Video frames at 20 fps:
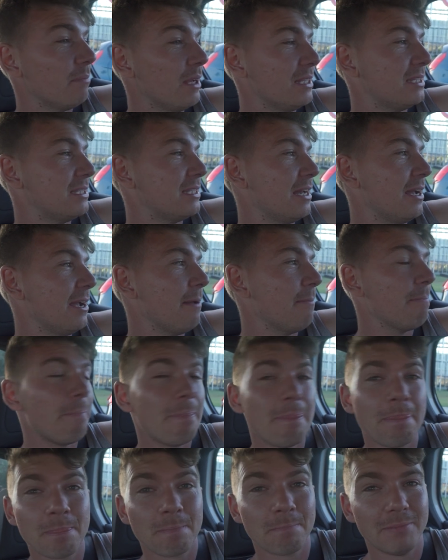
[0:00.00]
But
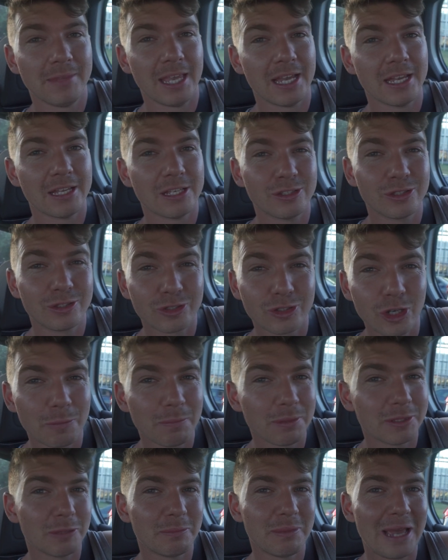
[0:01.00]
um, yeah,
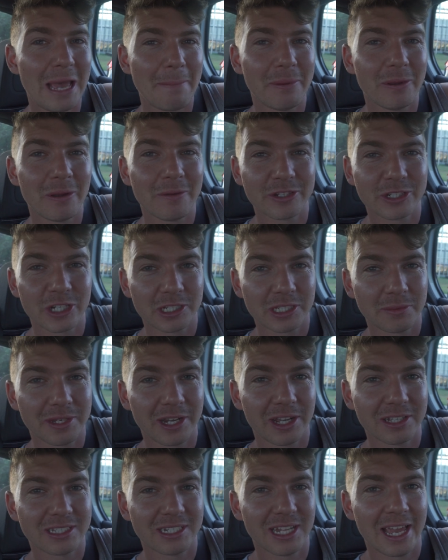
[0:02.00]
super, super happy with the shots that we
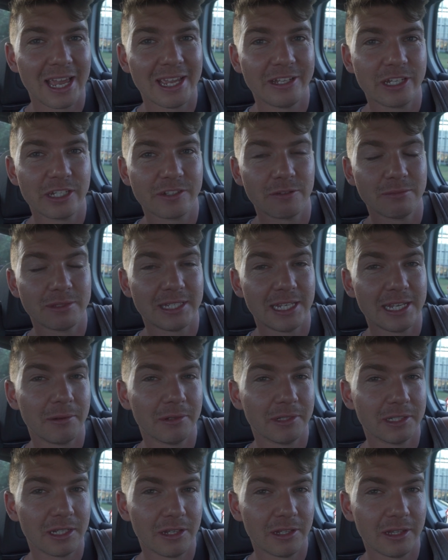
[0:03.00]
got today, just from seeing
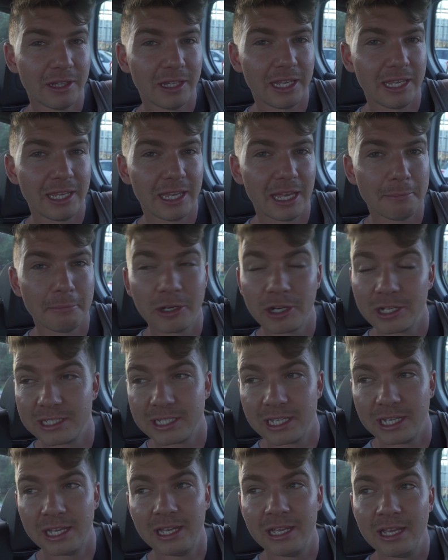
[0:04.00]
what's on the uh,
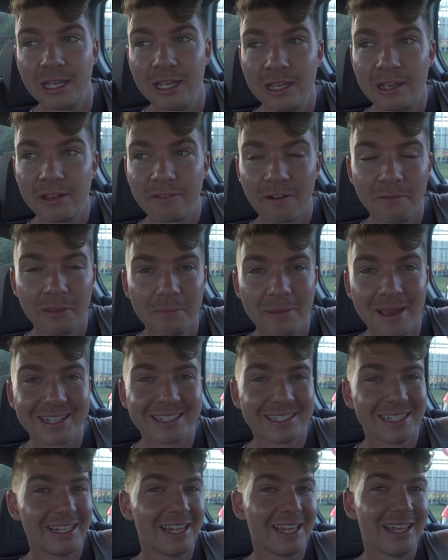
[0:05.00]
monitor from the back
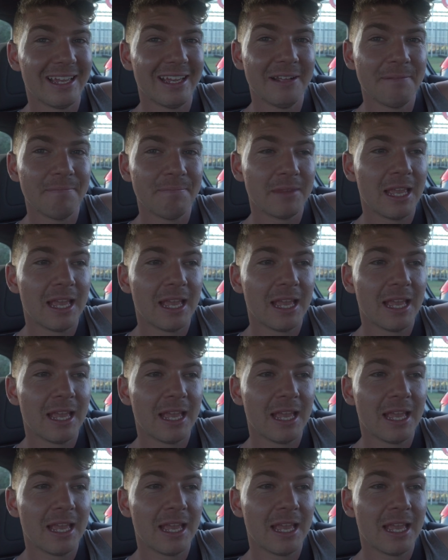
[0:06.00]
seat here.